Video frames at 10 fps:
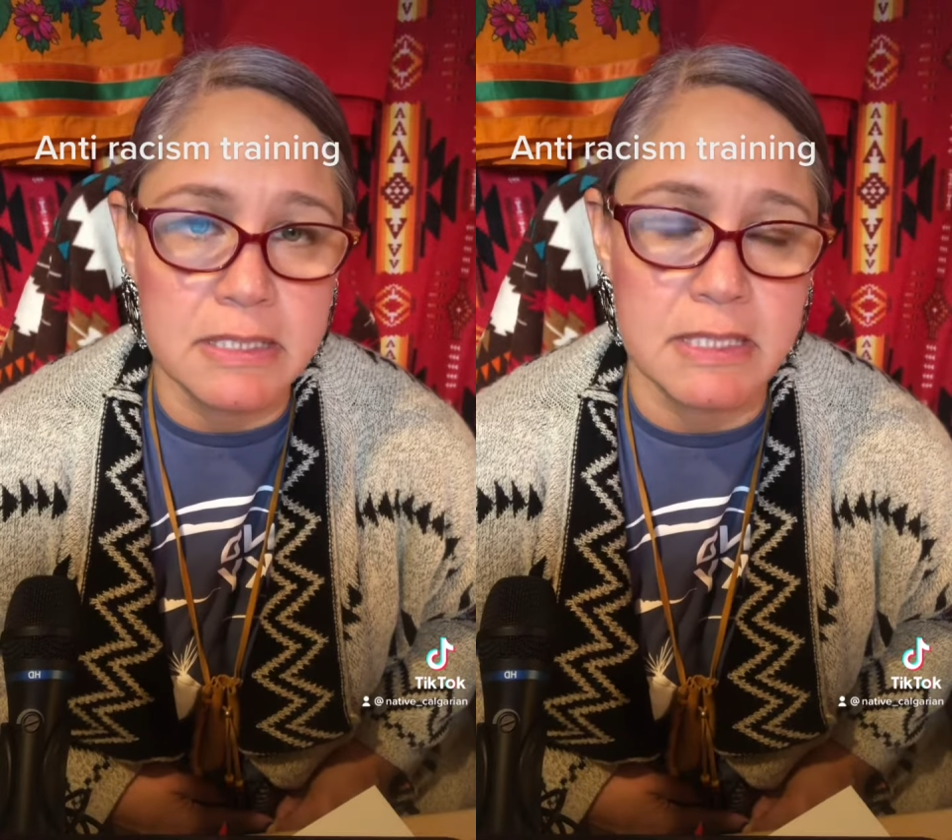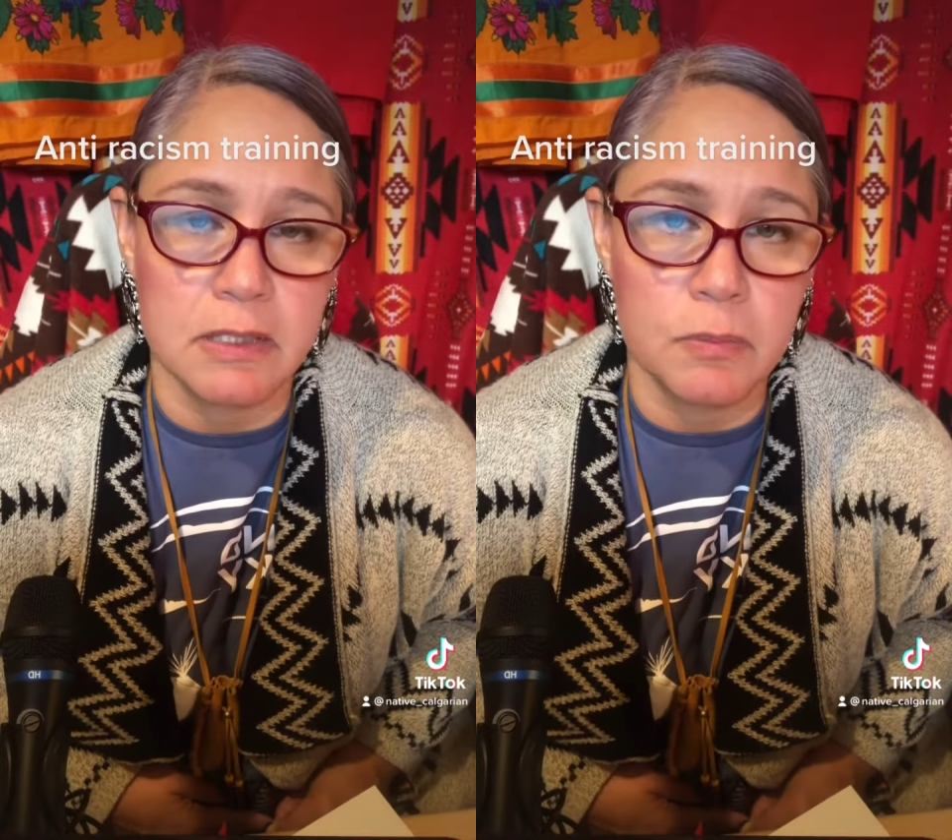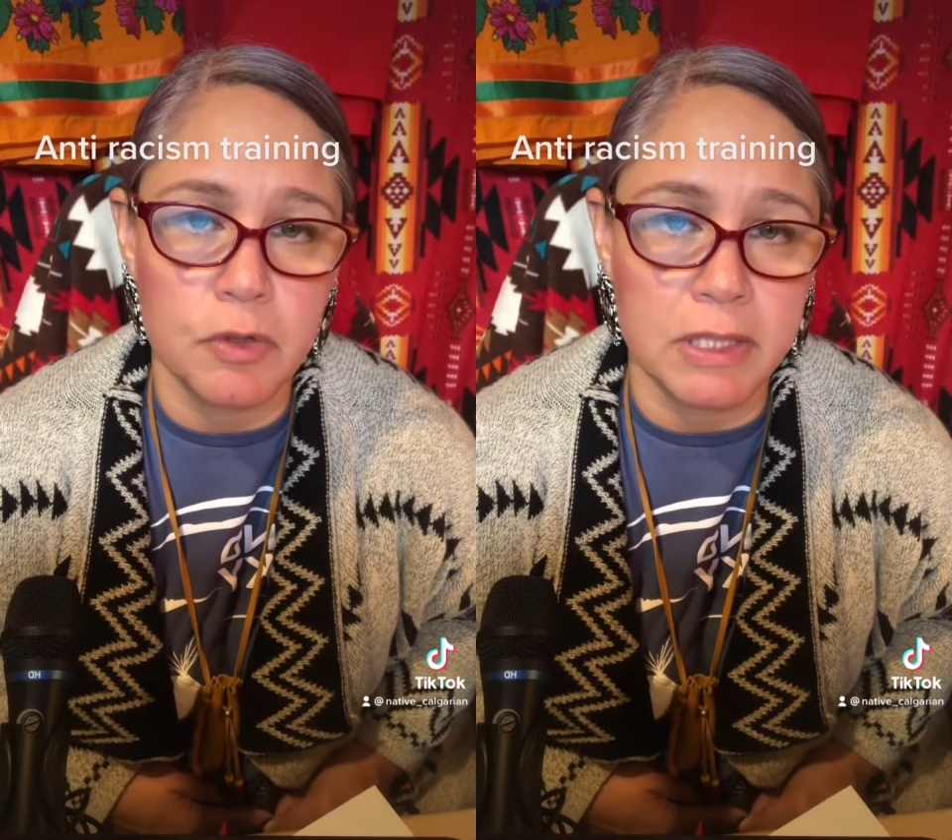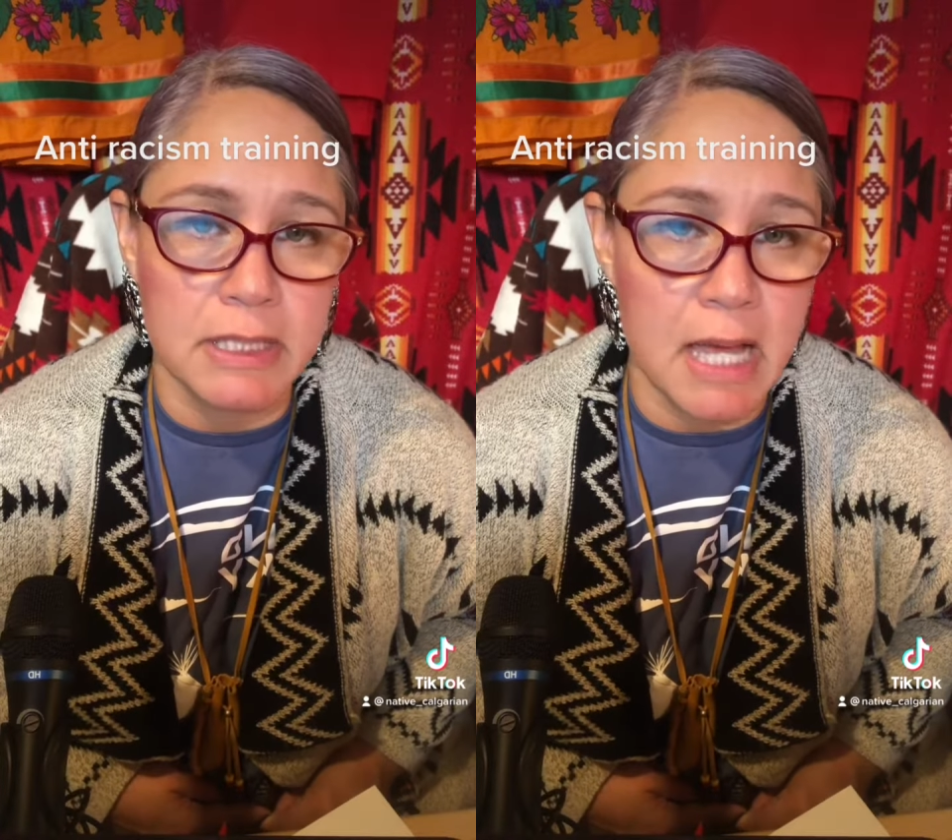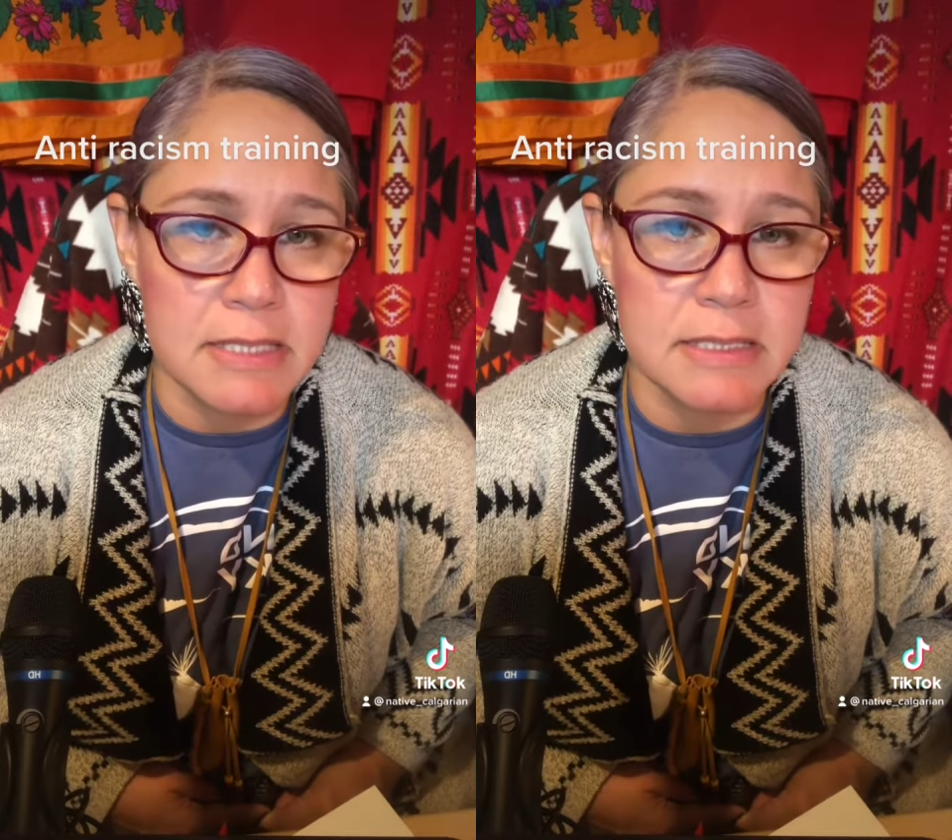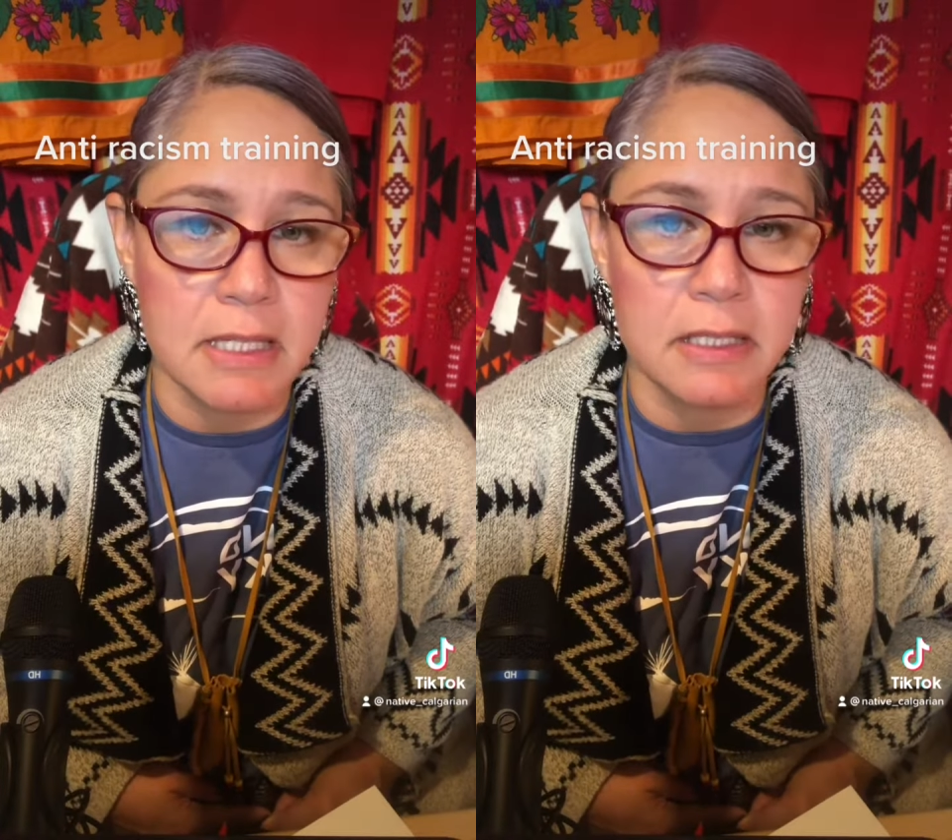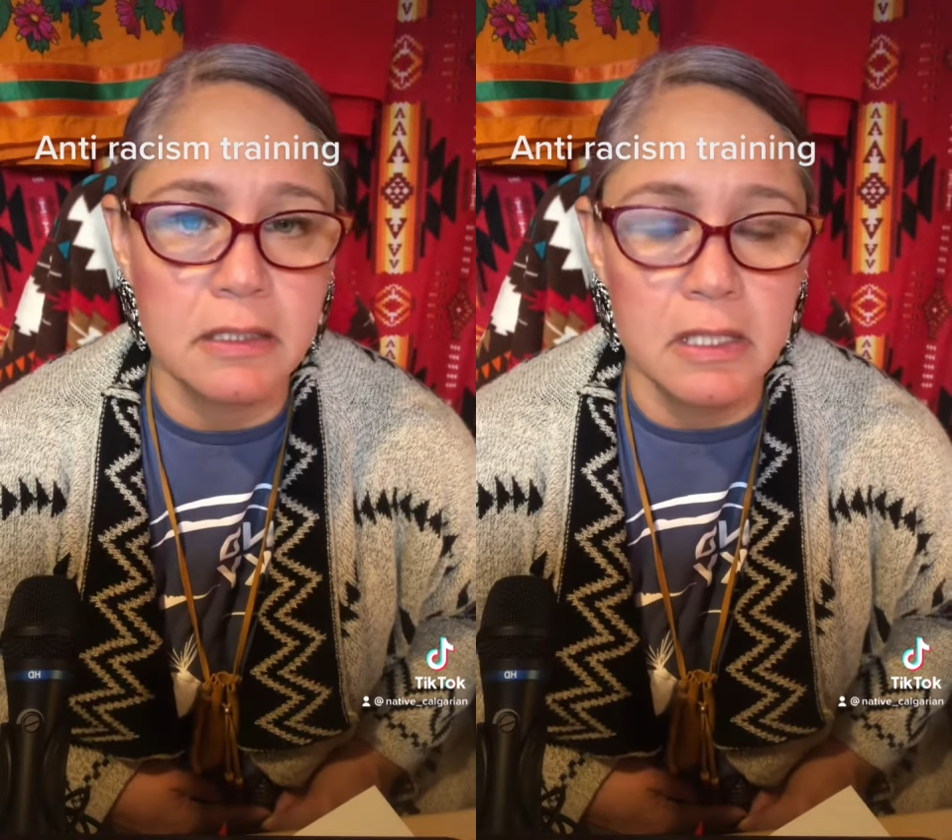ceremony last night.